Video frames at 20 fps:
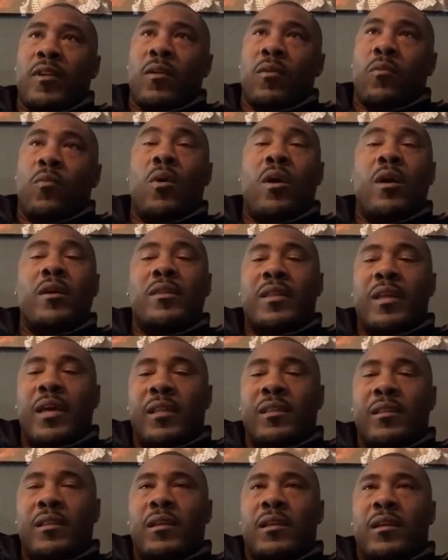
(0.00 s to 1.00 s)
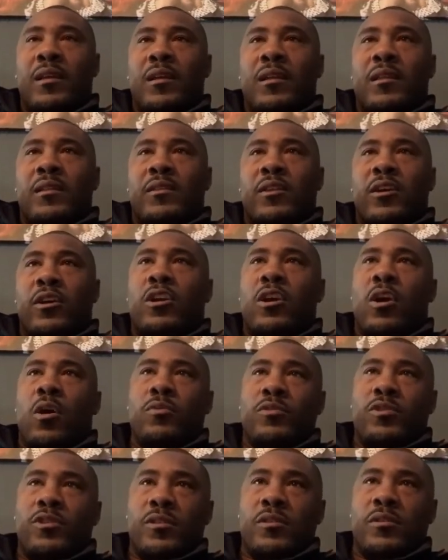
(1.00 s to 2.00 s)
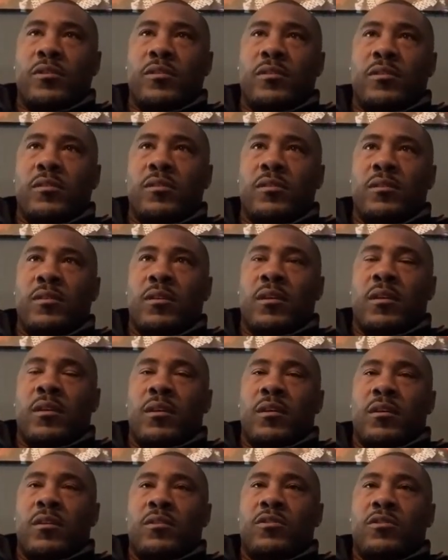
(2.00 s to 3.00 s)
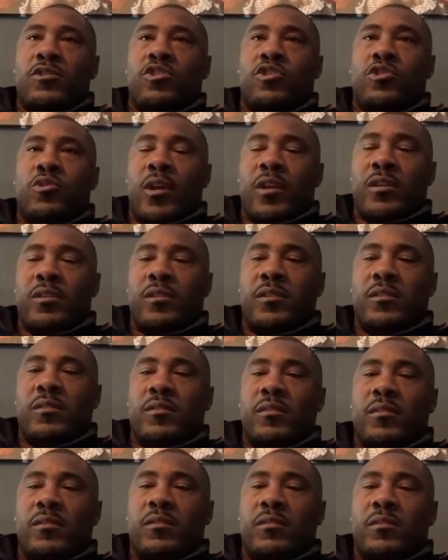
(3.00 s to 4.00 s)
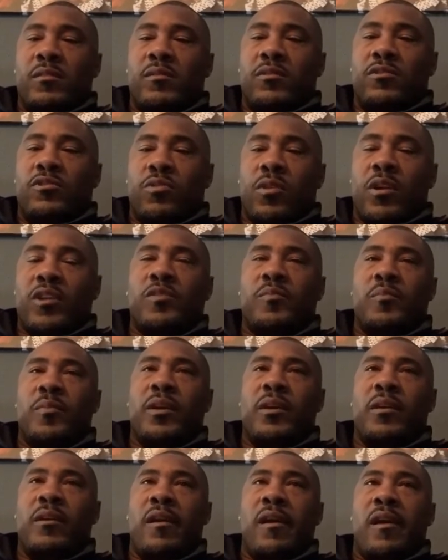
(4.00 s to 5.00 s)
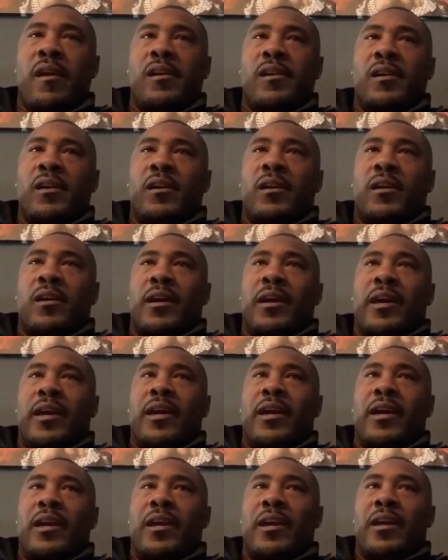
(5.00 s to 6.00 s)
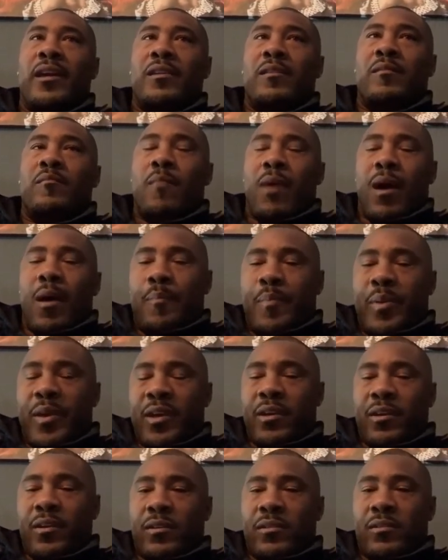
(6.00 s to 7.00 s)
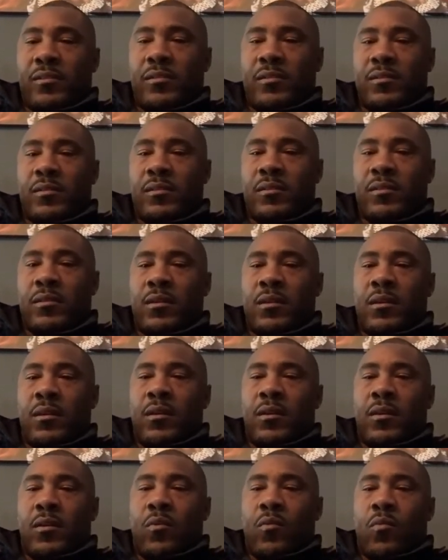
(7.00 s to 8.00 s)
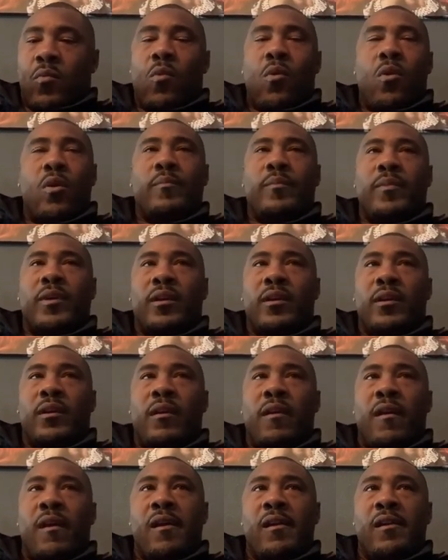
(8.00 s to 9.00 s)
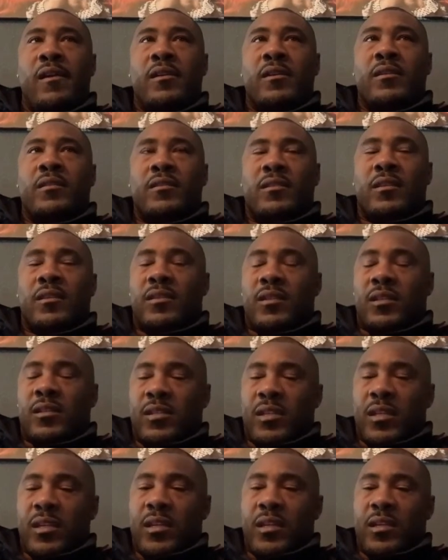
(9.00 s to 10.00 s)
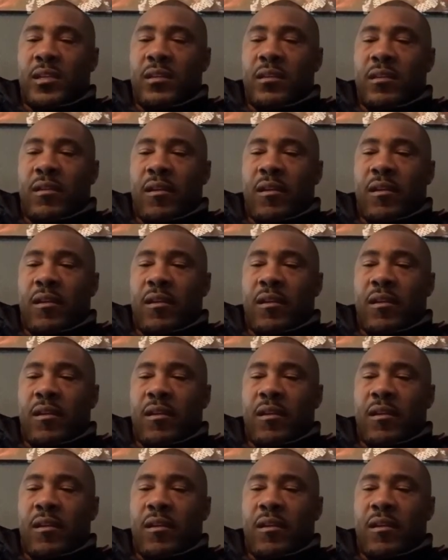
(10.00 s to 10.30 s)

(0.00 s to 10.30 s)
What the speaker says: one, that the coaches trust me, and my peers want me to succeed.